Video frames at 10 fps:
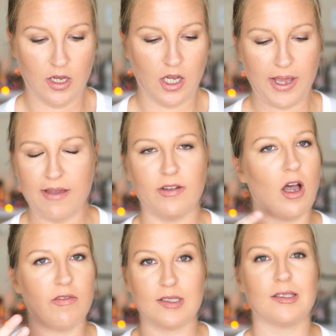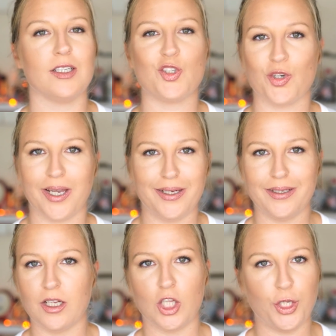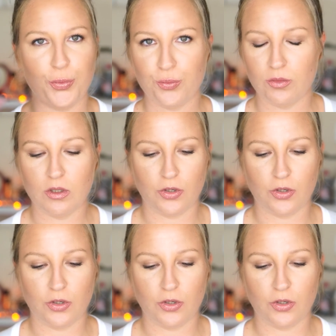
Um, I haven't obviously tried it alone